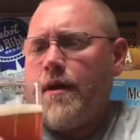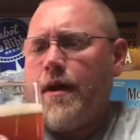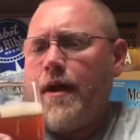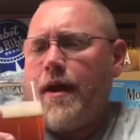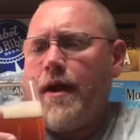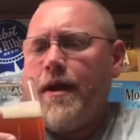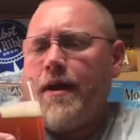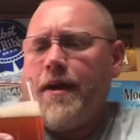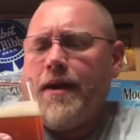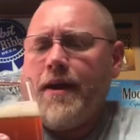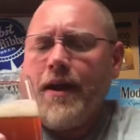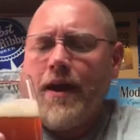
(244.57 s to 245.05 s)

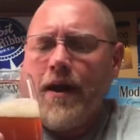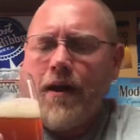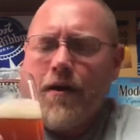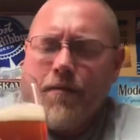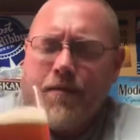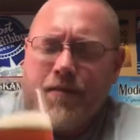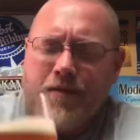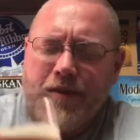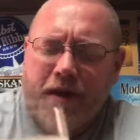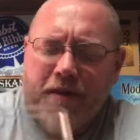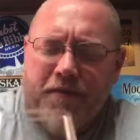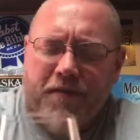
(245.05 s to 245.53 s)

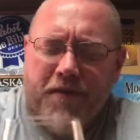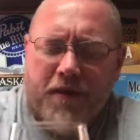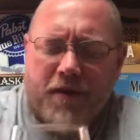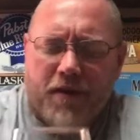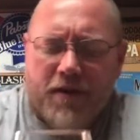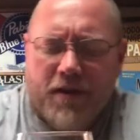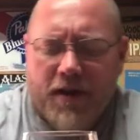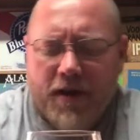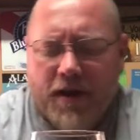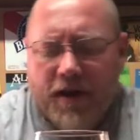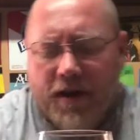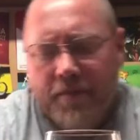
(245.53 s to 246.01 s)
Anyhow,
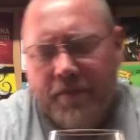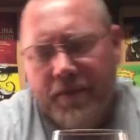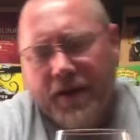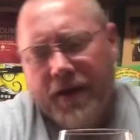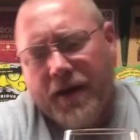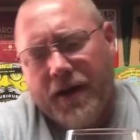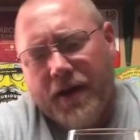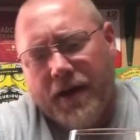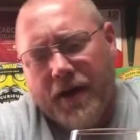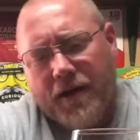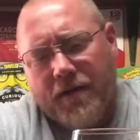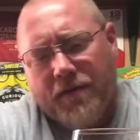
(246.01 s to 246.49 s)
definitely a
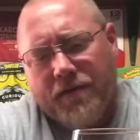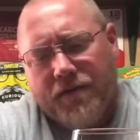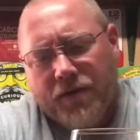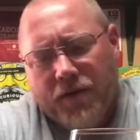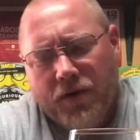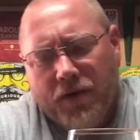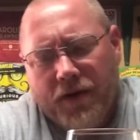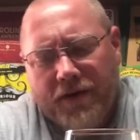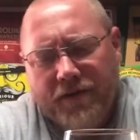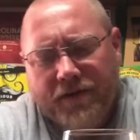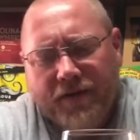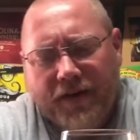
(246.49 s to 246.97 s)
big
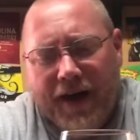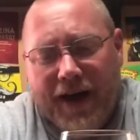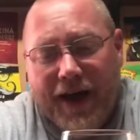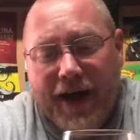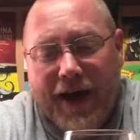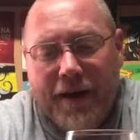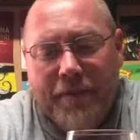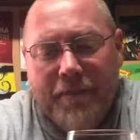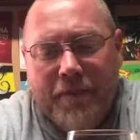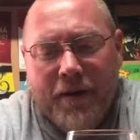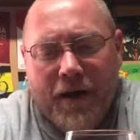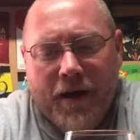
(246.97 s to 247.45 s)
fruity
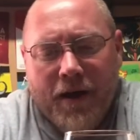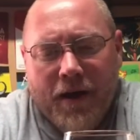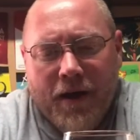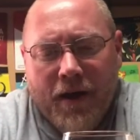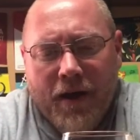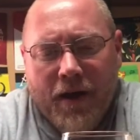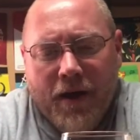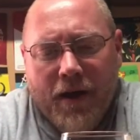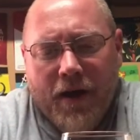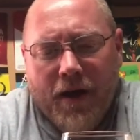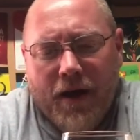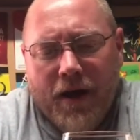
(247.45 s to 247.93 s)
vibe
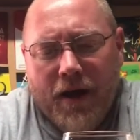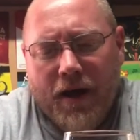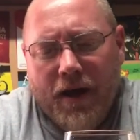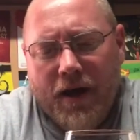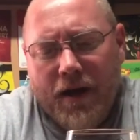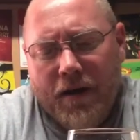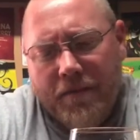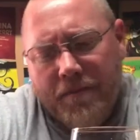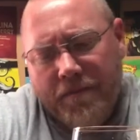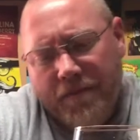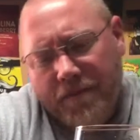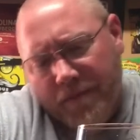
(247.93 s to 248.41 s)

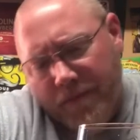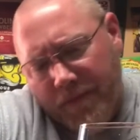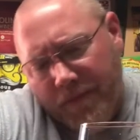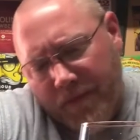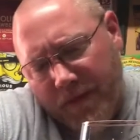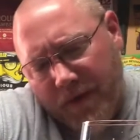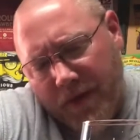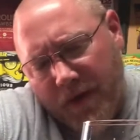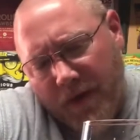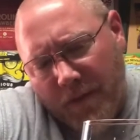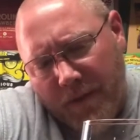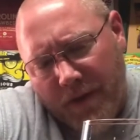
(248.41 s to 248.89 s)

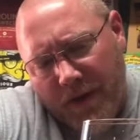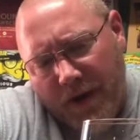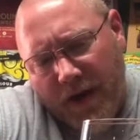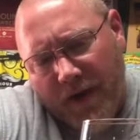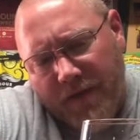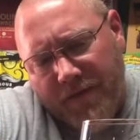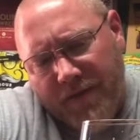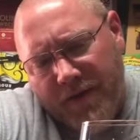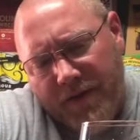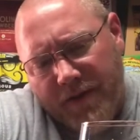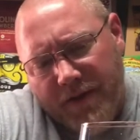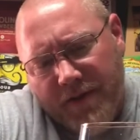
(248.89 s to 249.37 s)
coming
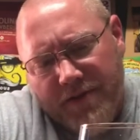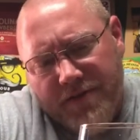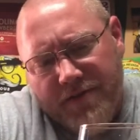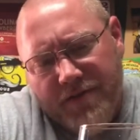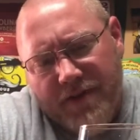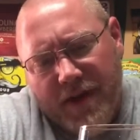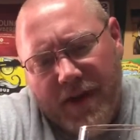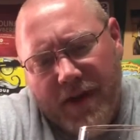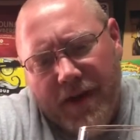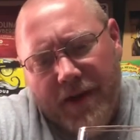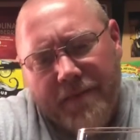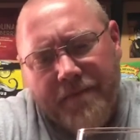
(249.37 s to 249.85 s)
off of this
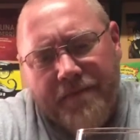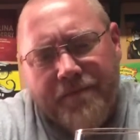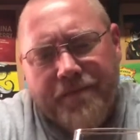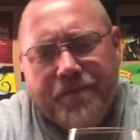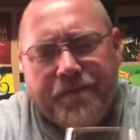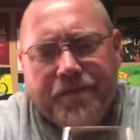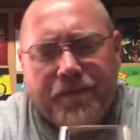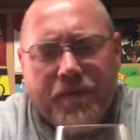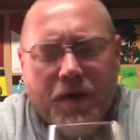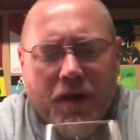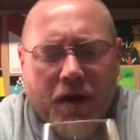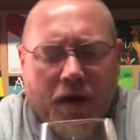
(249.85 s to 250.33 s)
thing.
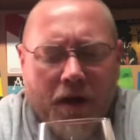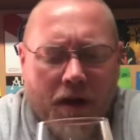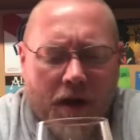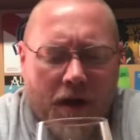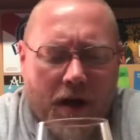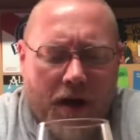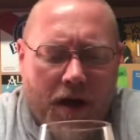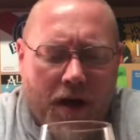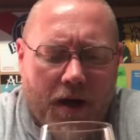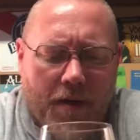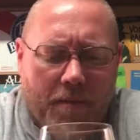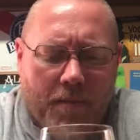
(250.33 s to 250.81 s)

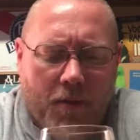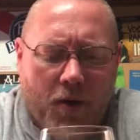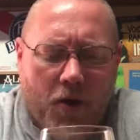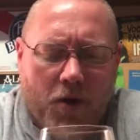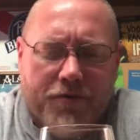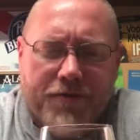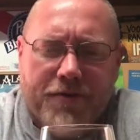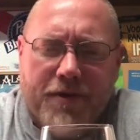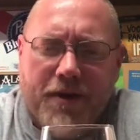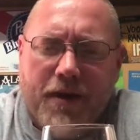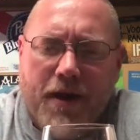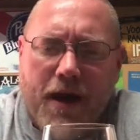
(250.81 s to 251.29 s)

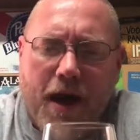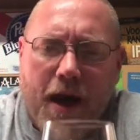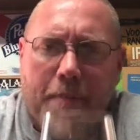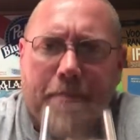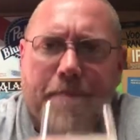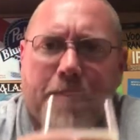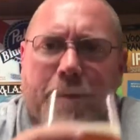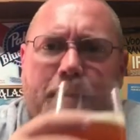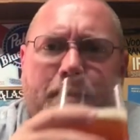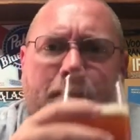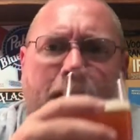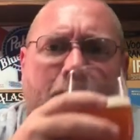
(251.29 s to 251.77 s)
Malty,
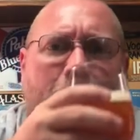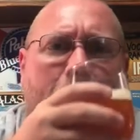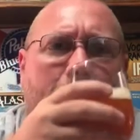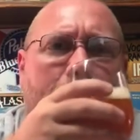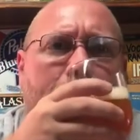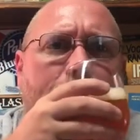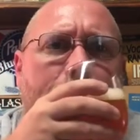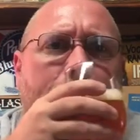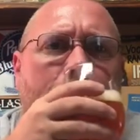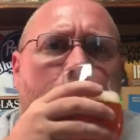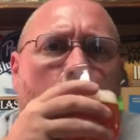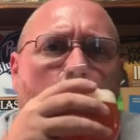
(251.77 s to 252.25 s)
hoppy
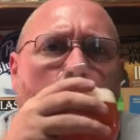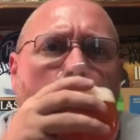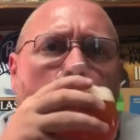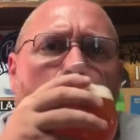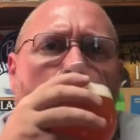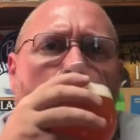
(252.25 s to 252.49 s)
taste.